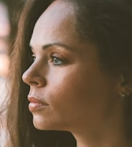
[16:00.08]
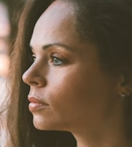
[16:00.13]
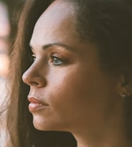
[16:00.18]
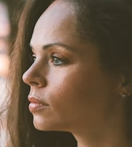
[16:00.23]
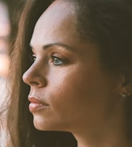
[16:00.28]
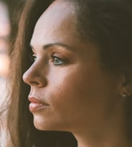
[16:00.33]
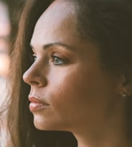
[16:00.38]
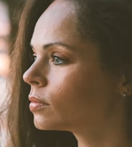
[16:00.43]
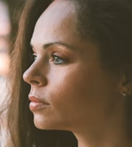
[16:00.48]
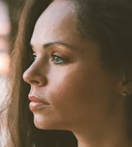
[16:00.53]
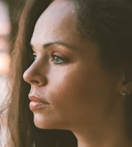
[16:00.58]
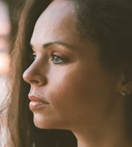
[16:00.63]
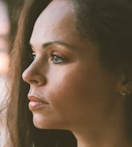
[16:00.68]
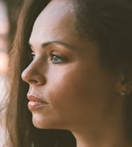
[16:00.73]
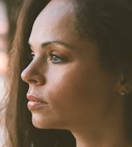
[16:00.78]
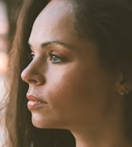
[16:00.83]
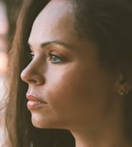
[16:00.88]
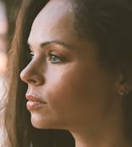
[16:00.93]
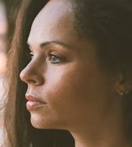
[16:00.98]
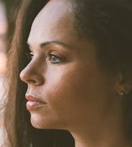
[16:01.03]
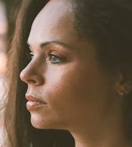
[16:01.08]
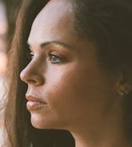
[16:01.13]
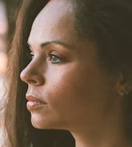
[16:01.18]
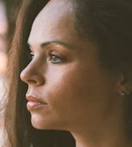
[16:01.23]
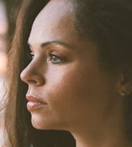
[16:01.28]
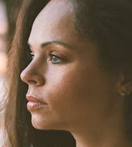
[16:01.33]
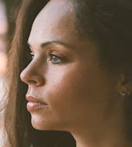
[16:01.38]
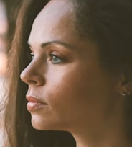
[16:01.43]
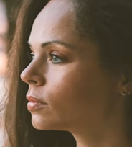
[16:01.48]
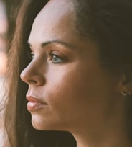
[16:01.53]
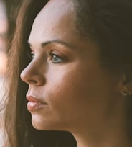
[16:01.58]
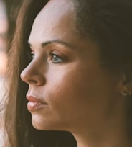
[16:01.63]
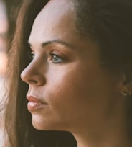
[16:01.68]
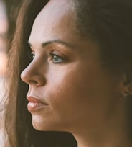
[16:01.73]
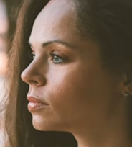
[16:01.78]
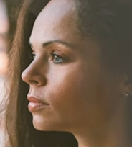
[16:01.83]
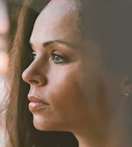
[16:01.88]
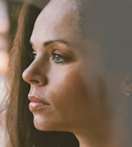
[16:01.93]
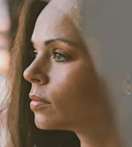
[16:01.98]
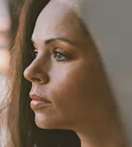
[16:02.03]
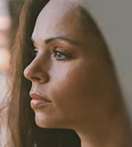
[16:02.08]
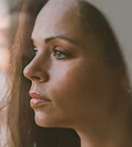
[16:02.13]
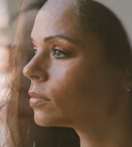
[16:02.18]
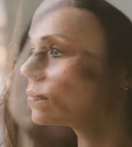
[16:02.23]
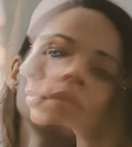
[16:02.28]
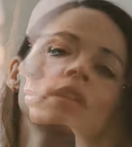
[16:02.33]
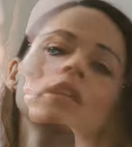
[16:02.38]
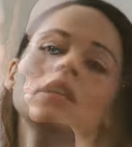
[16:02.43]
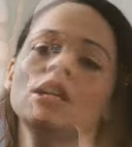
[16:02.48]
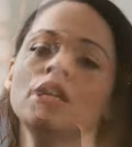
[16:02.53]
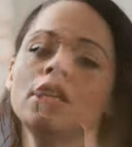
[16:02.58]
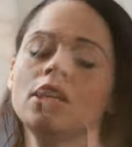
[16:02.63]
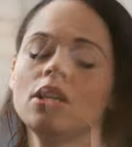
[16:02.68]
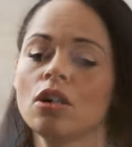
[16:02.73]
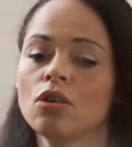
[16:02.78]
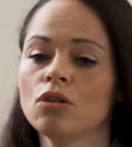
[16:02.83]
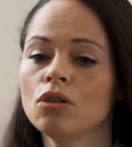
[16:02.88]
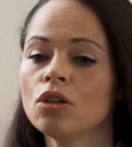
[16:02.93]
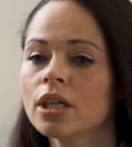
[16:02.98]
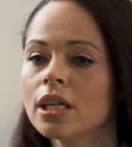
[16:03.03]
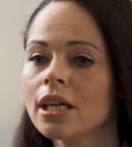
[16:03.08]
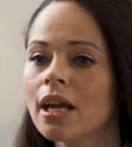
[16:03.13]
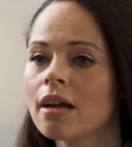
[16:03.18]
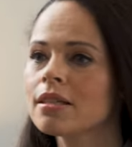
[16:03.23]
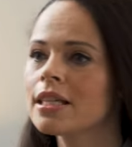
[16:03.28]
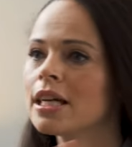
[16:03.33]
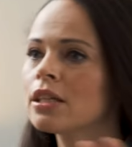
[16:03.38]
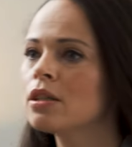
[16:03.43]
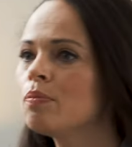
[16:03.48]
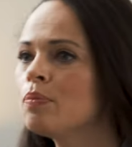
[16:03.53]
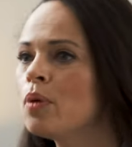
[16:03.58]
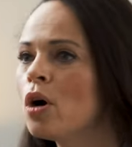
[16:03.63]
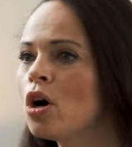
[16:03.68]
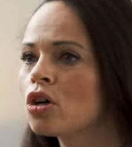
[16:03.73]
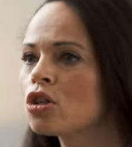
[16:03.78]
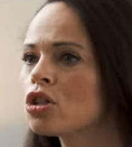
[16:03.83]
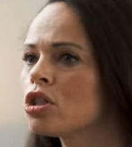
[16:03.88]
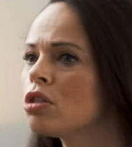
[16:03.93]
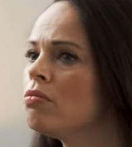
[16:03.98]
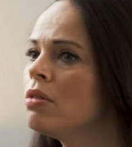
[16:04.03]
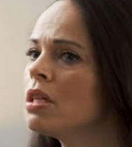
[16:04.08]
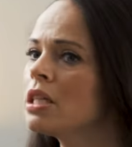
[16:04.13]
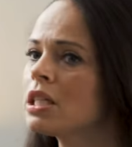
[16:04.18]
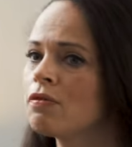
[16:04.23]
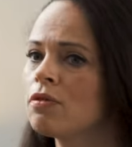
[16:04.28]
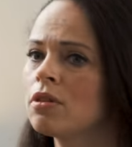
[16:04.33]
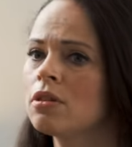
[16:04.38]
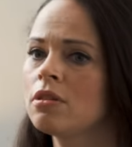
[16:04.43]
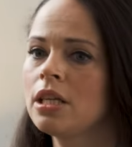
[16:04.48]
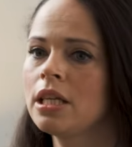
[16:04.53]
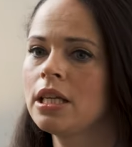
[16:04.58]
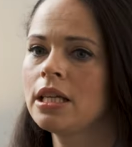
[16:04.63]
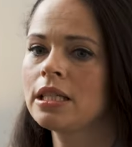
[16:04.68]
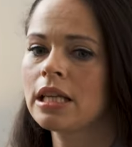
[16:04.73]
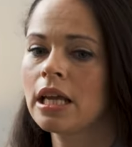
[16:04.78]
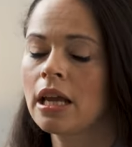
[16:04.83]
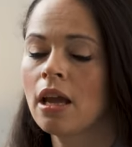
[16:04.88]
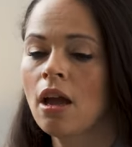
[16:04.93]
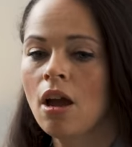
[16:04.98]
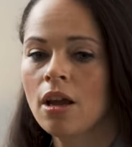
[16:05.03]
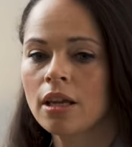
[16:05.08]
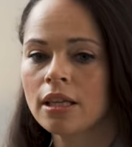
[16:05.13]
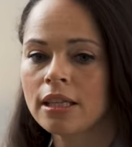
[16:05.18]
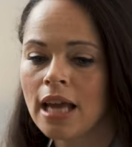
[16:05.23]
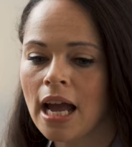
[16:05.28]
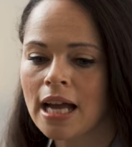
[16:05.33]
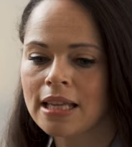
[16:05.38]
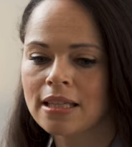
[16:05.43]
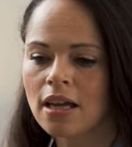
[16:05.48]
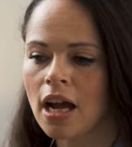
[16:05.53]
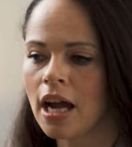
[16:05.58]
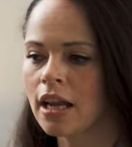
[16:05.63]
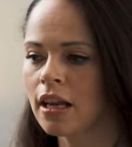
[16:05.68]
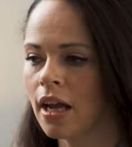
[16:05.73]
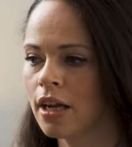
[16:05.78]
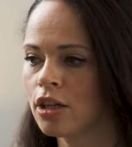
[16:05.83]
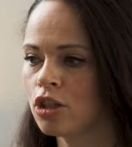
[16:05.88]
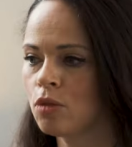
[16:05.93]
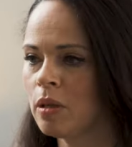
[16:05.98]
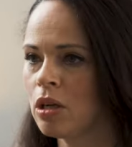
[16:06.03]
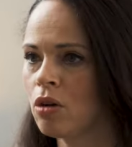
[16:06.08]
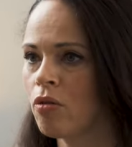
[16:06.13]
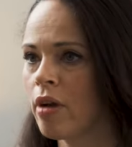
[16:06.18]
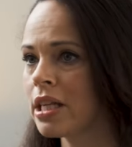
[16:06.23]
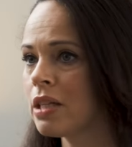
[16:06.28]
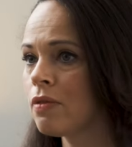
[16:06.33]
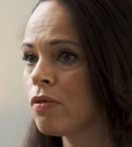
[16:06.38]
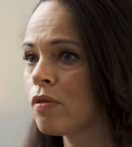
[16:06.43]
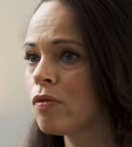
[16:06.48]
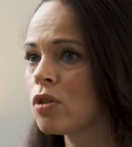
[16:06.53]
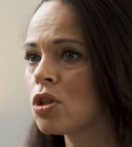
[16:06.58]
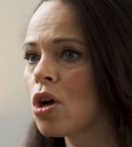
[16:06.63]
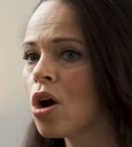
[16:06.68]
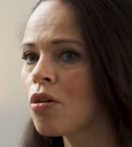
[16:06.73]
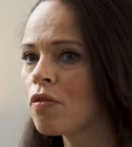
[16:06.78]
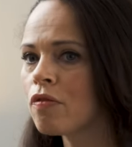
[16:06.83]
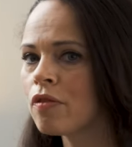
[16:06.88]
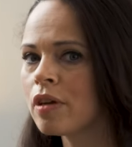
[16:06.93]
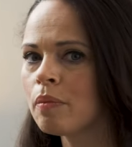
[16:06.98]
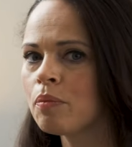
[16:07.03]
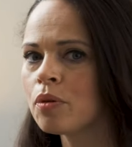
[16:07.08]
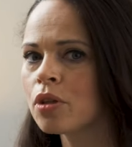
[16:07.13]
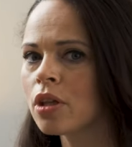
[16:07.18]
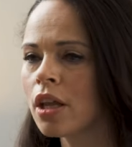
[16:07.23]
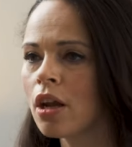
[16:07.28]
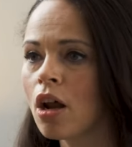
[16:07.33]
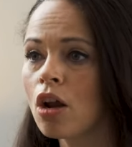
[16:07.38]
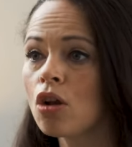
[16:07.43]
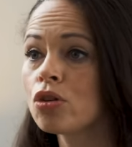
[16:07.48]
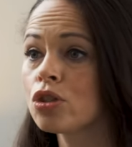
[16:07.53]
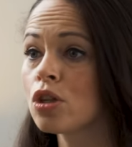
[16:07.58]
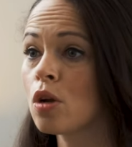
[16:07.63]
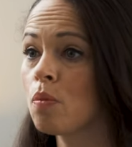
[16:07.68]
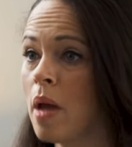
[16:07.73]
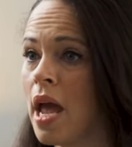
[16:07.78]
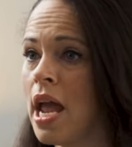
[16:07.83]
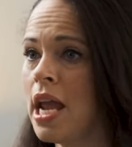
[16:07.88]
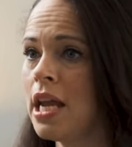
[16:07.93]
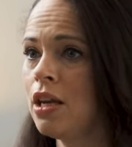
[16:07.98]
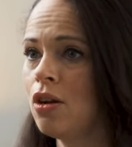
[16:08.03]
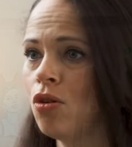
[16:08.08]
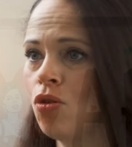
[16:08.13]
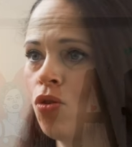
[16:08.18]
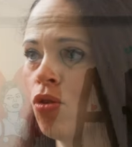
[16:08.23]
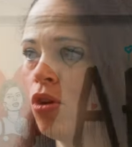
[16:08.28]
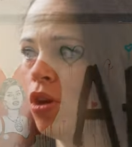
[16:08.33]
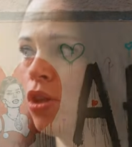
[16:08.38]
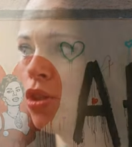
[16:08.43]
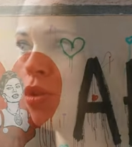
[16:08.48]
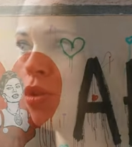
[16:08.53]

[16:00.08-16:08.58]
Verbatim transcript: having different hobbies as well. Mm. Um, mm. You know, looking outside the box, doing different things. Like yes, I like to be creative in photography, but then I'll also paint or I'll